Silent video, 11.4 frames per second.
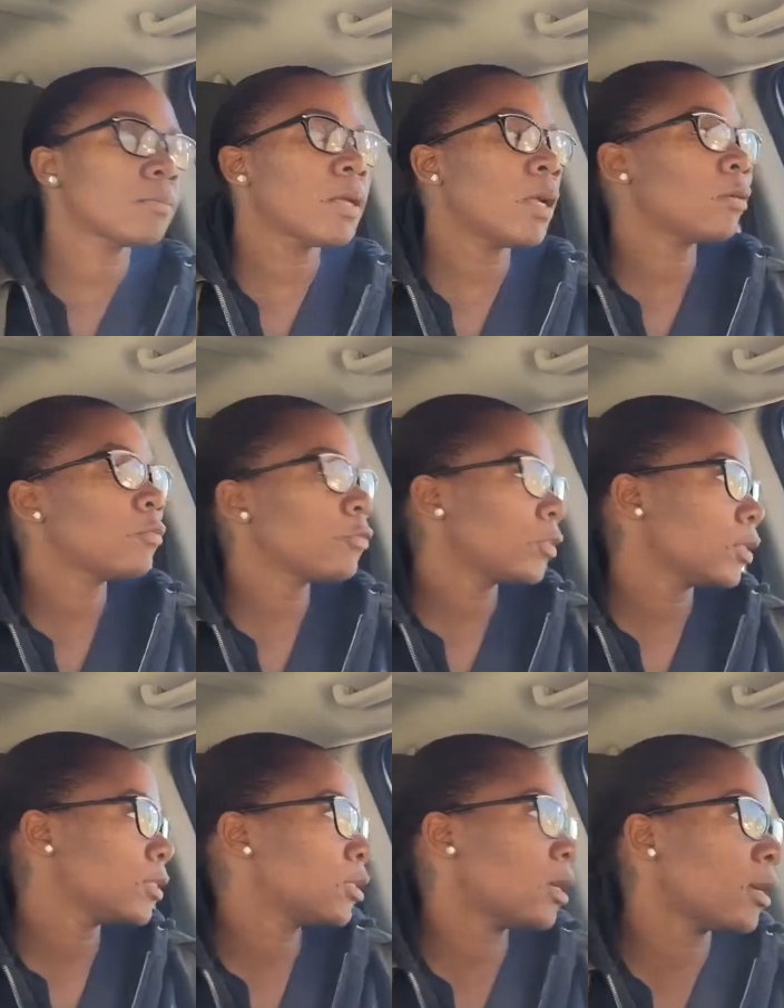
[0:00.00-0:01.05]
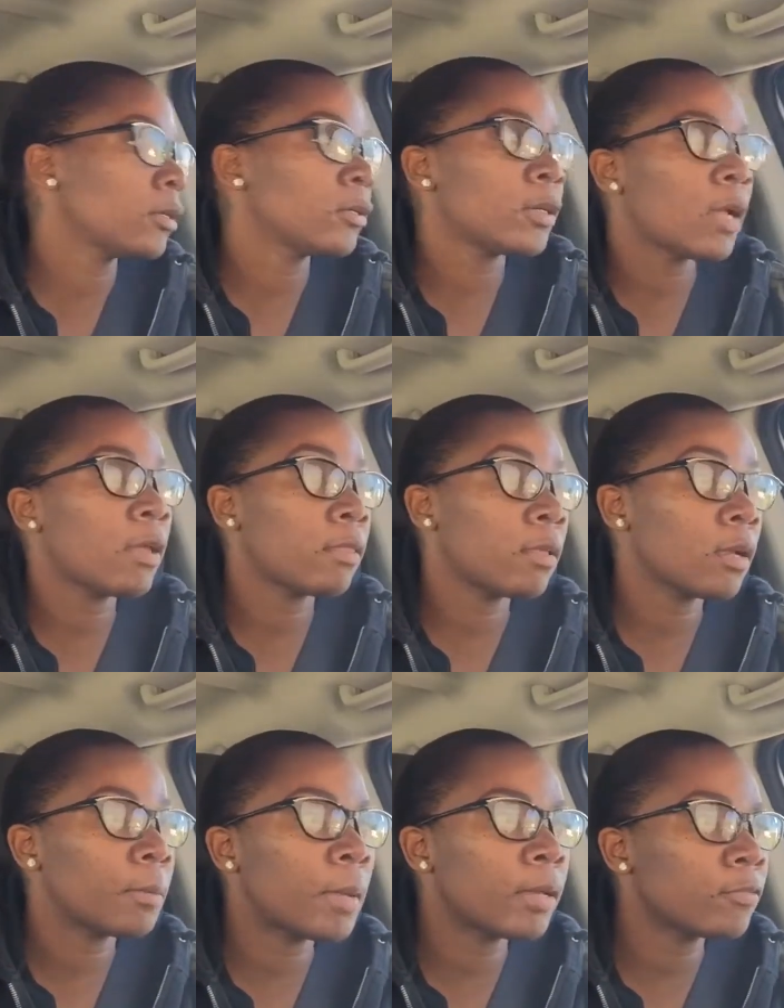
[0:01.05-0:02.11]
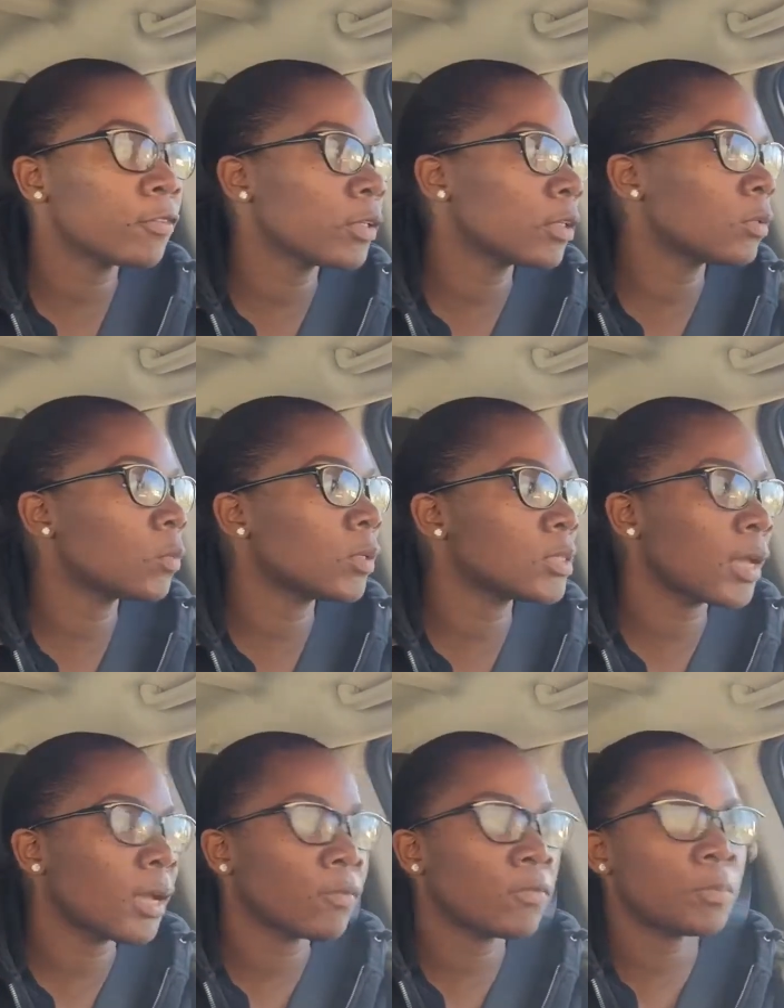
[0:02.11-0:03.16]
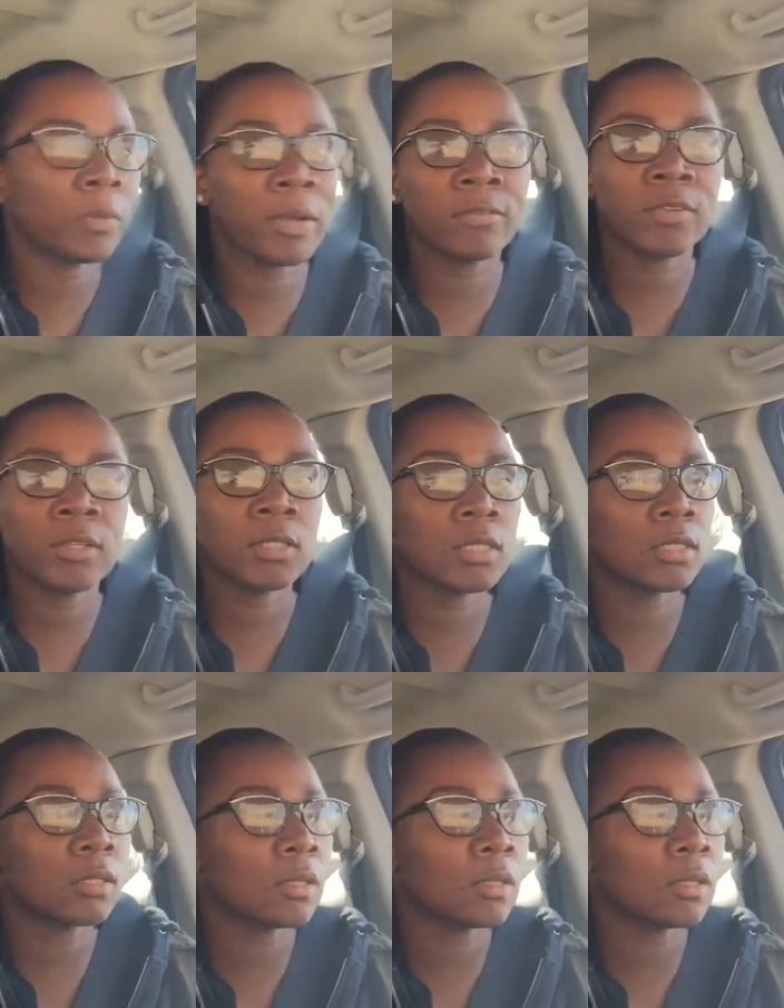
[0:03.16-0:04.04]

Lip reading: I don't feel as tired. I think I might feel it once I have breakfast.